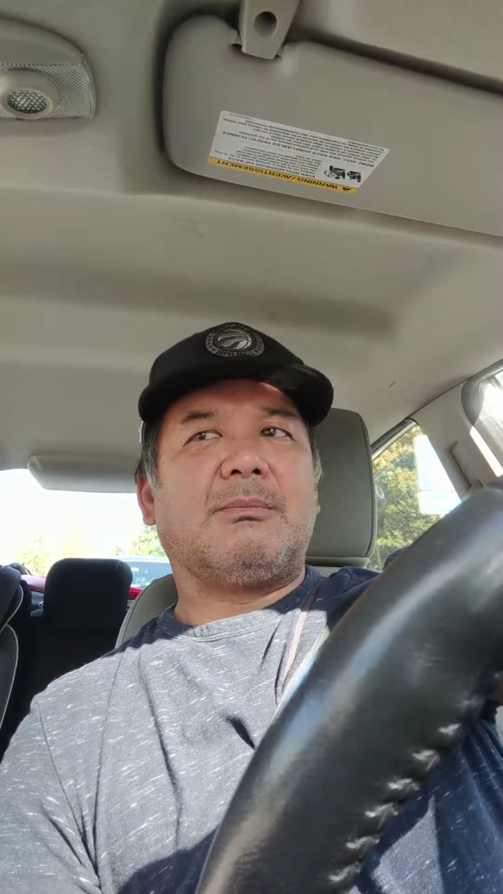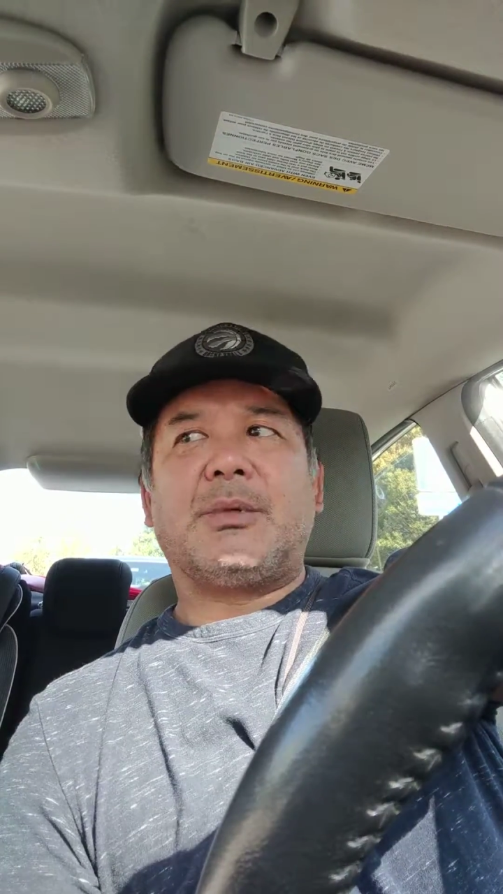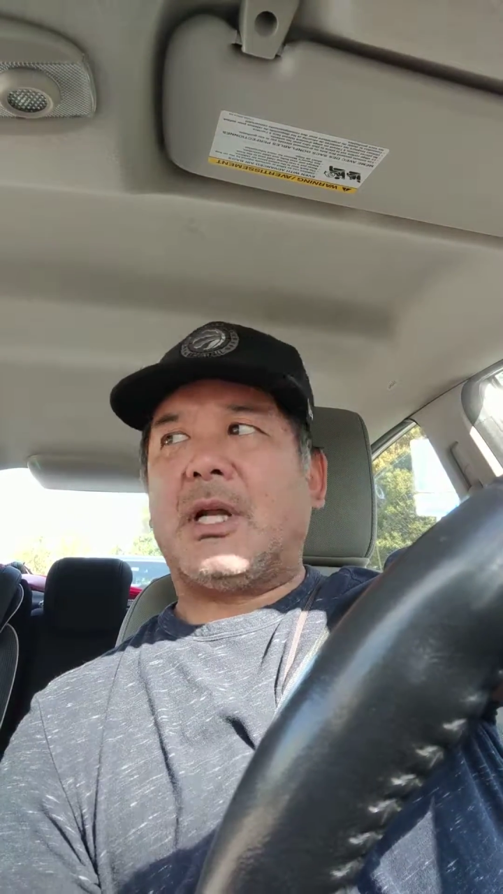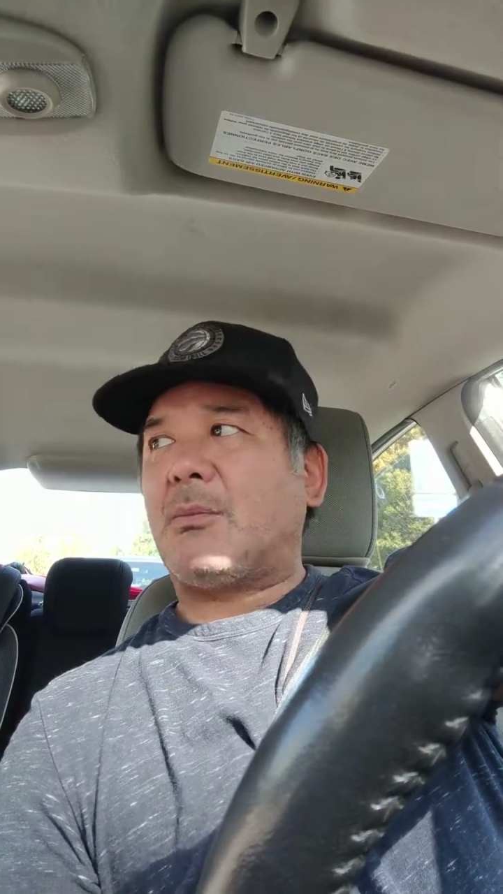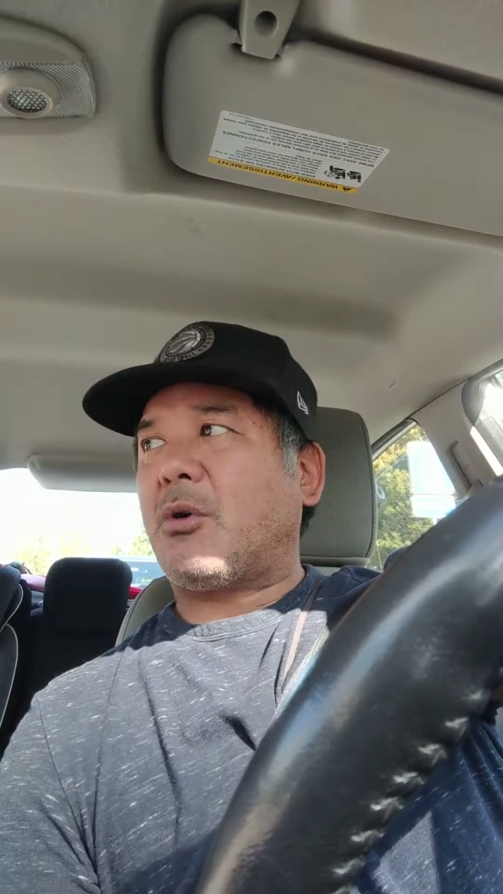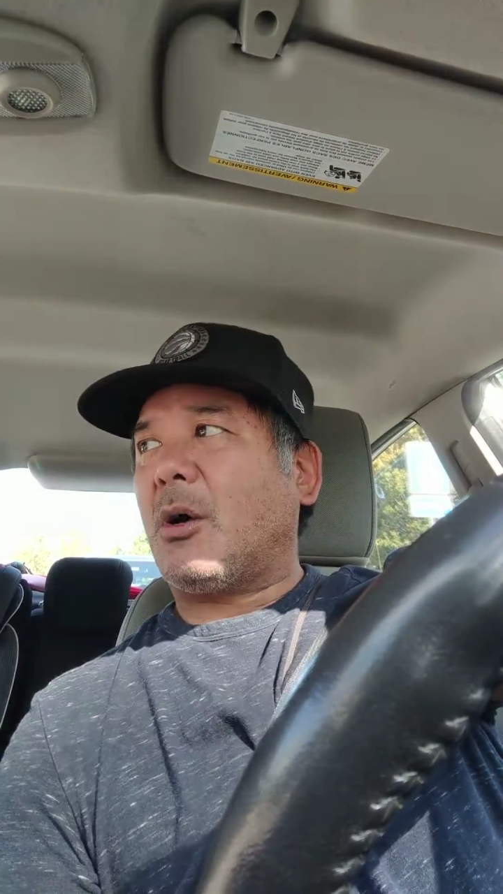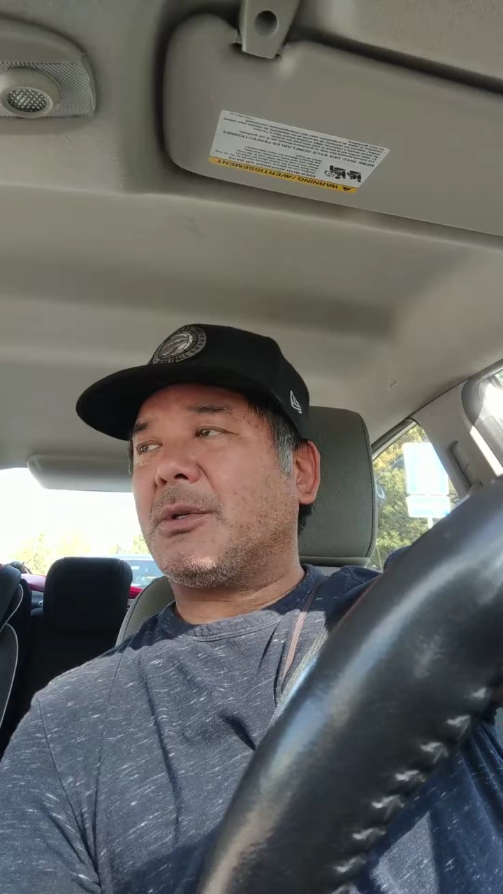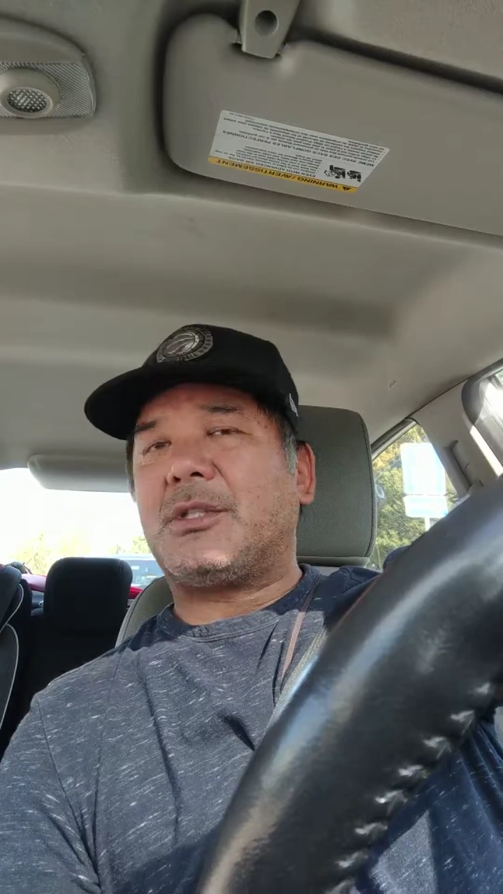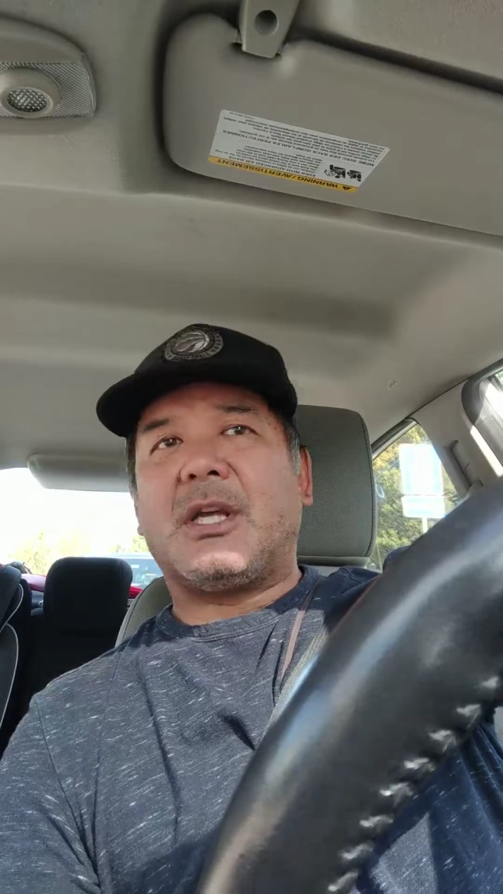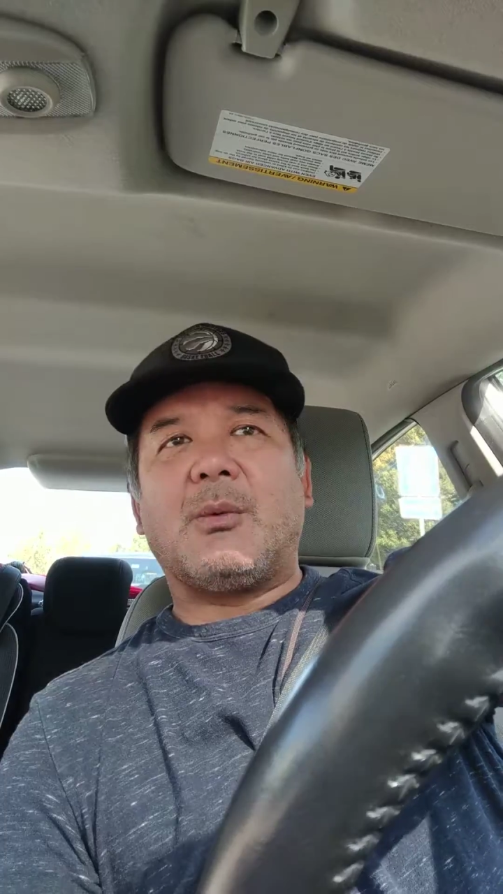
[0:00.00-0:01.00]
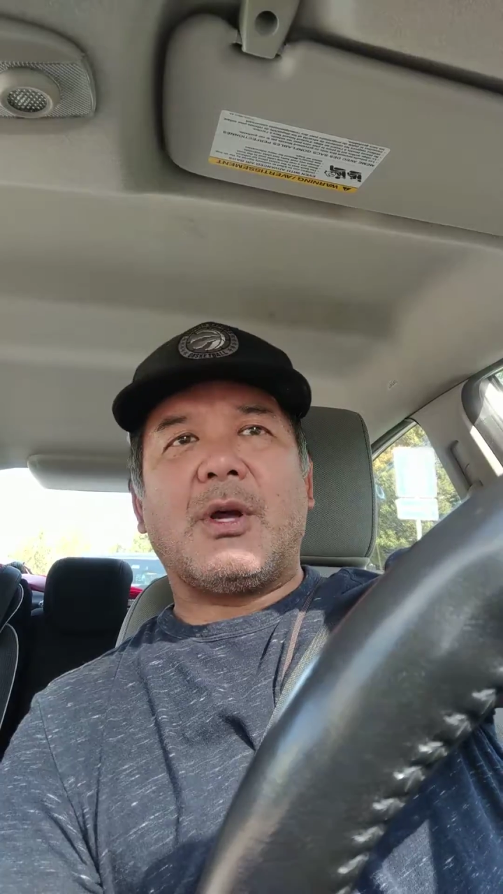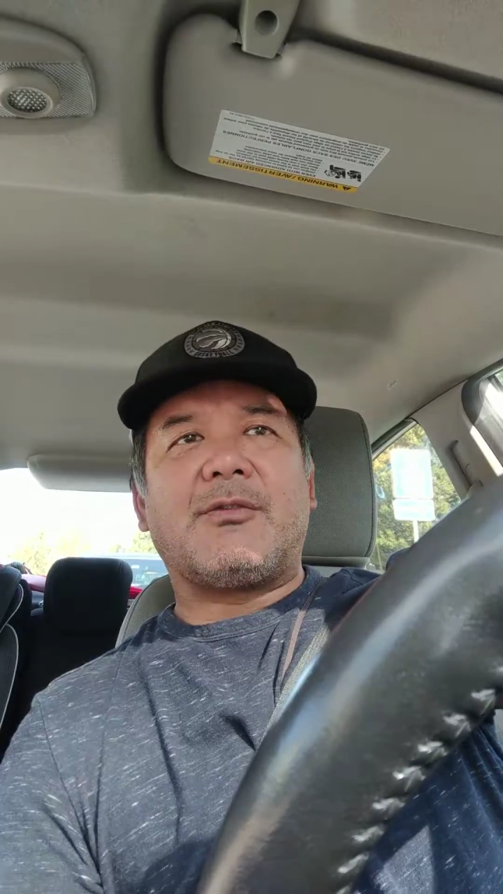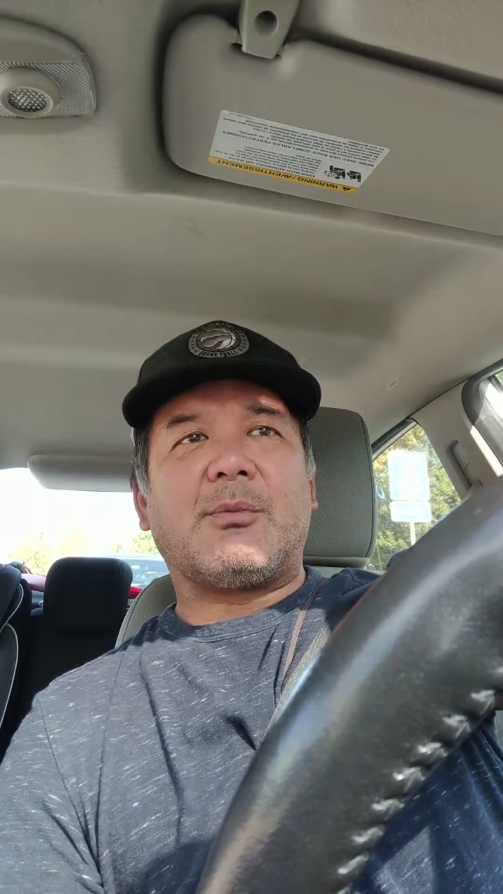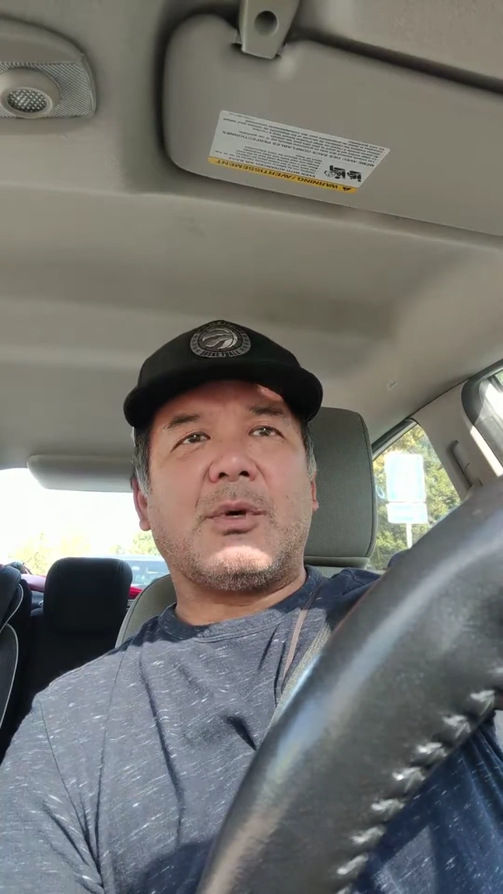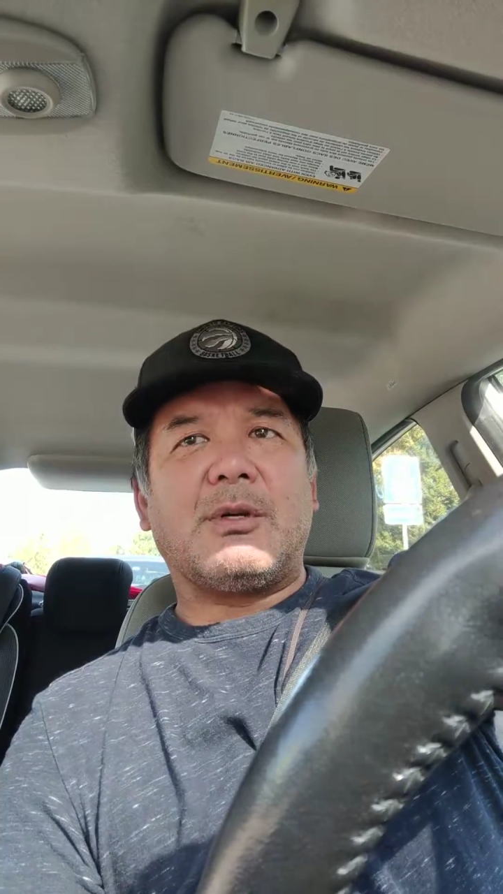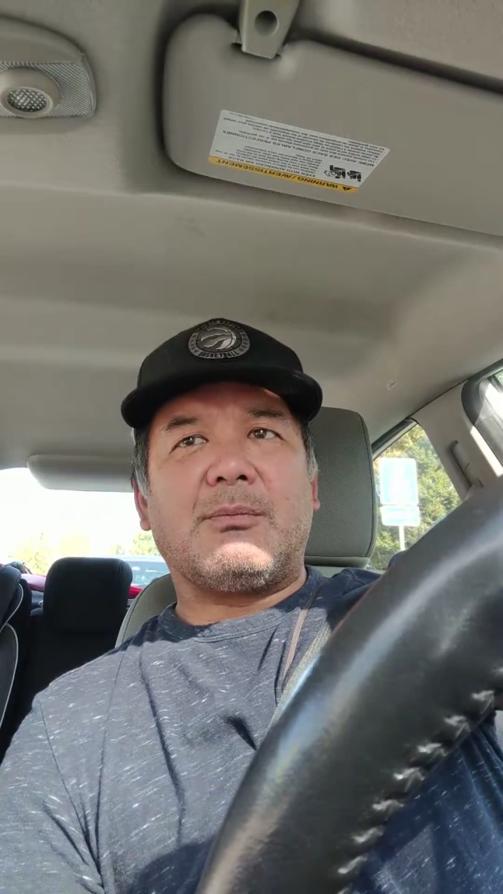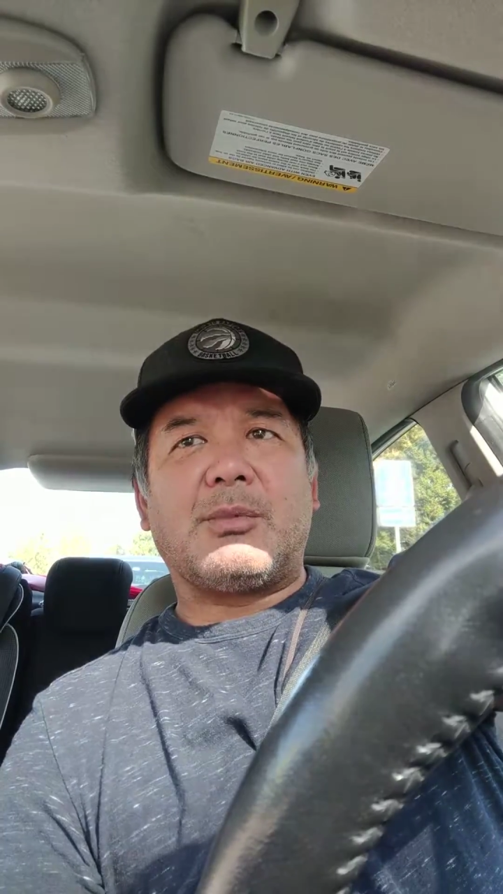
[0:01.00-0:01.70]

I'd probably stay away from one